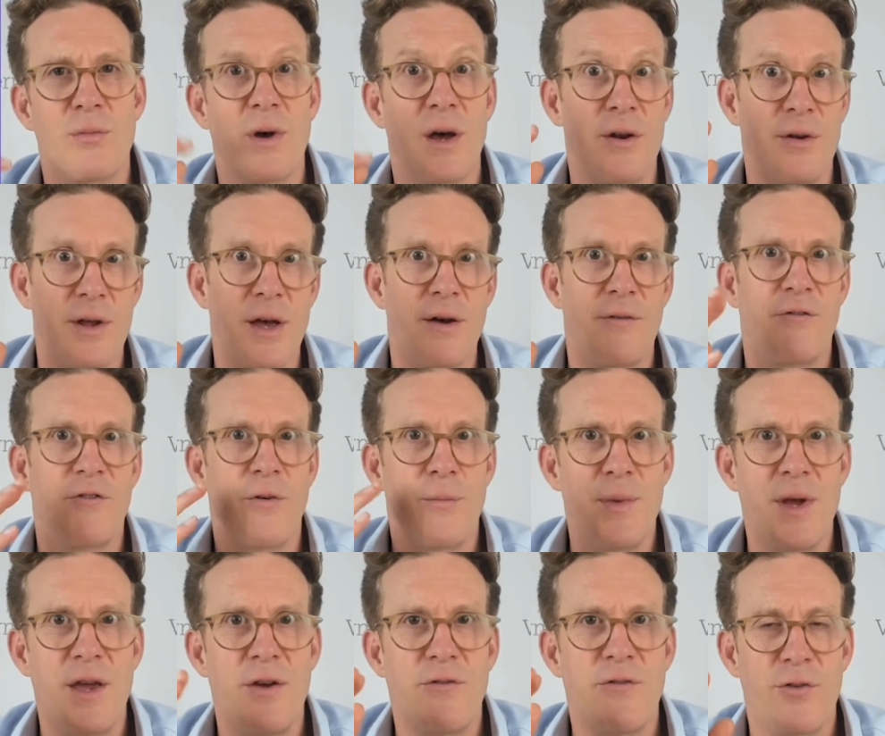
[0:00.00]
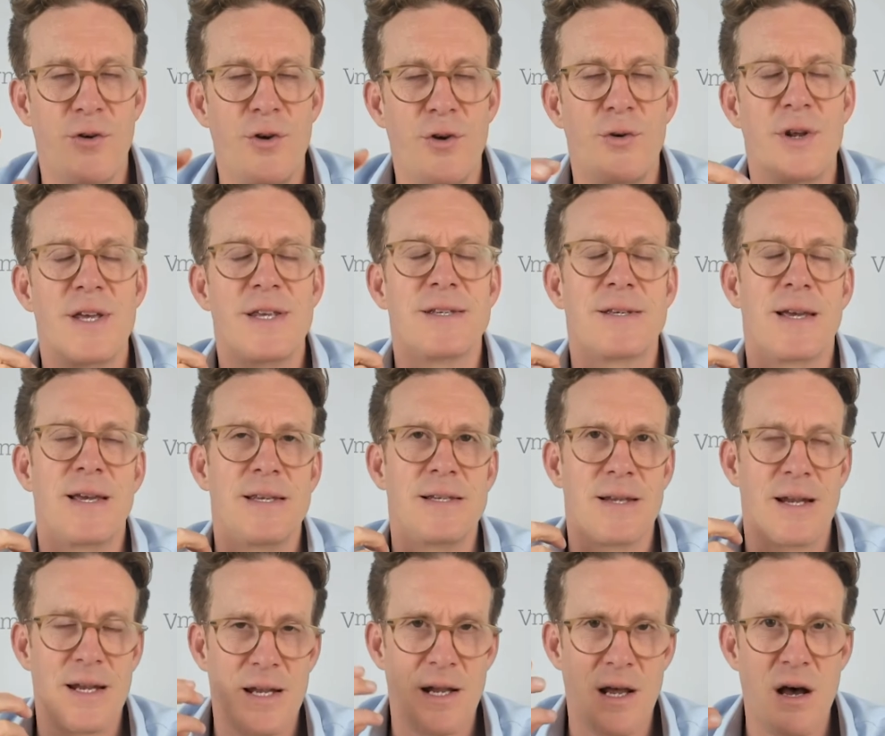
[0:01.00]
And for me, food is a
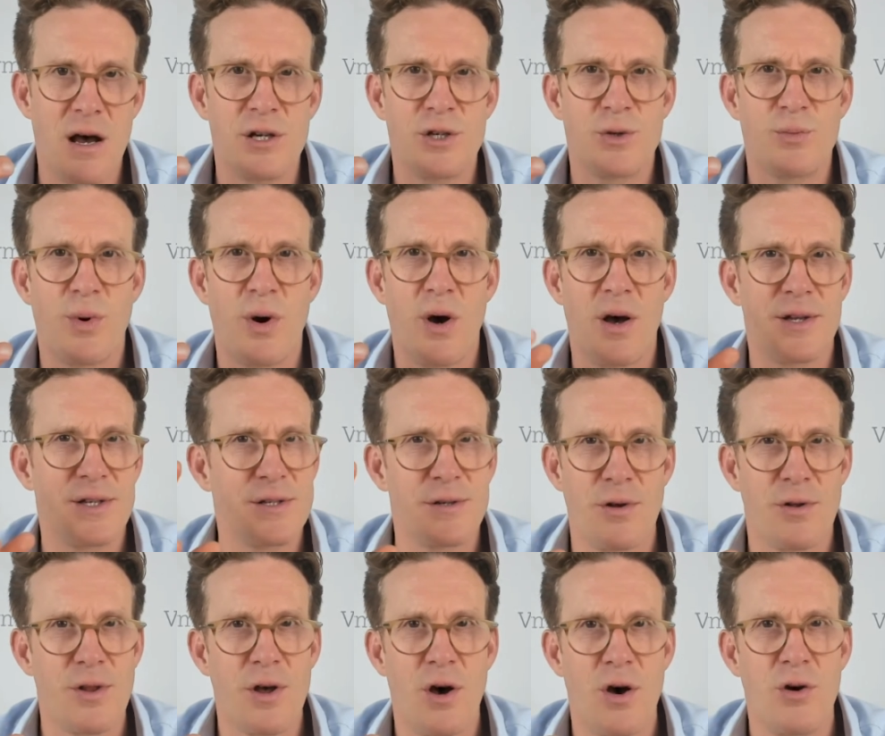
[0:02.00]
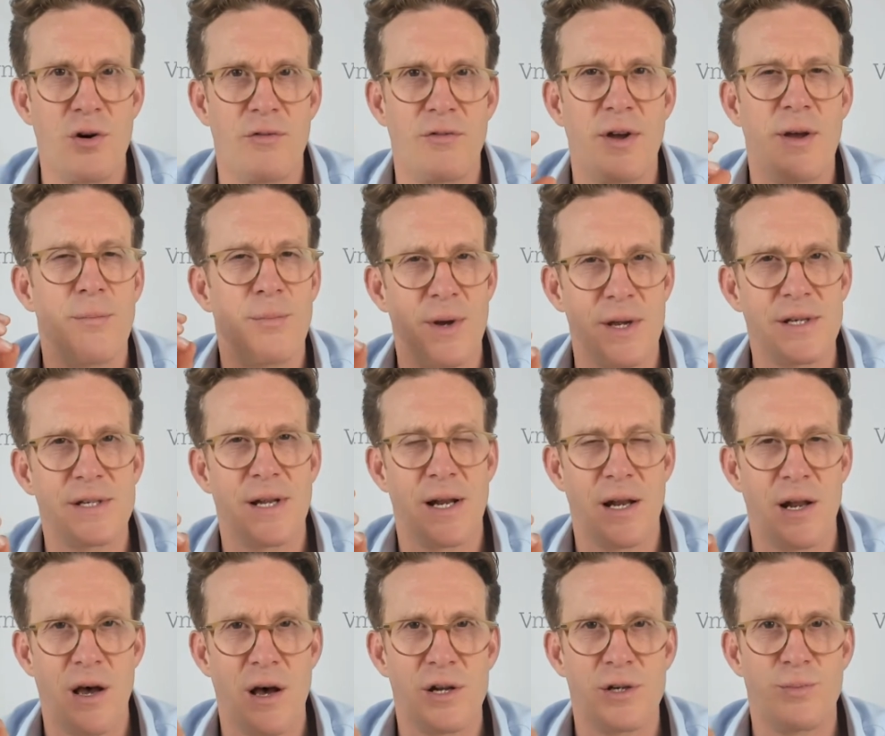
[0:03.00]
large part. It's not the whole of it, but it's a
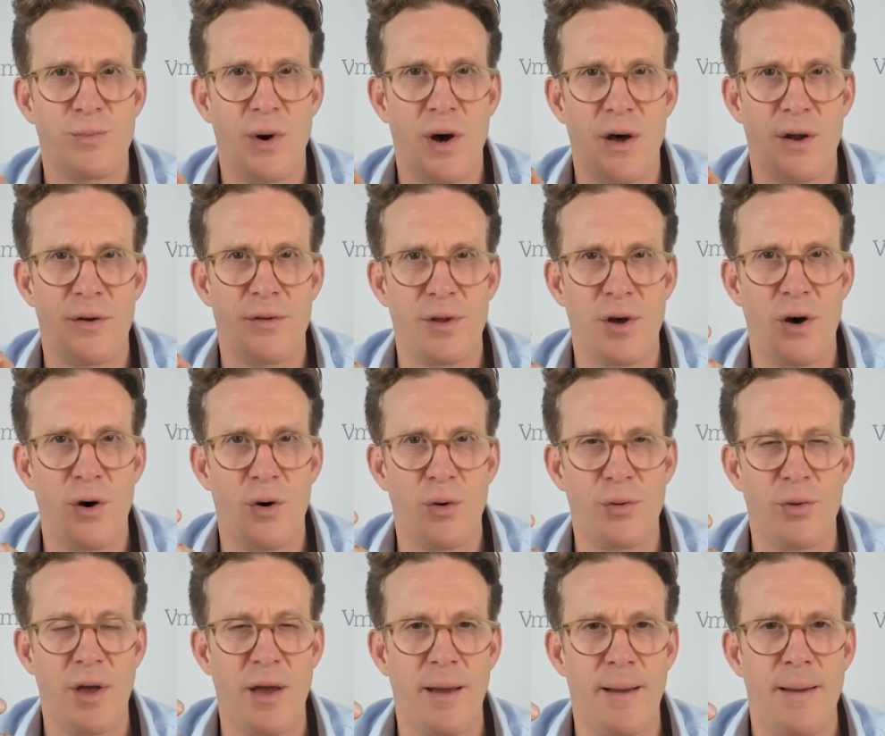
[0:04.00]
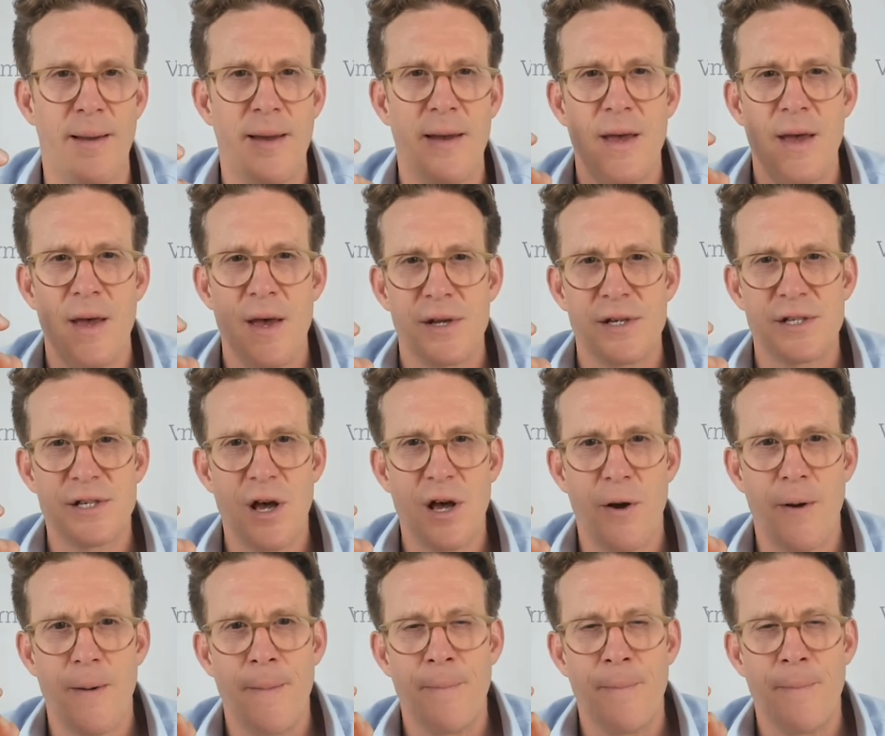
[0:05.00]
large part of the whole thing. So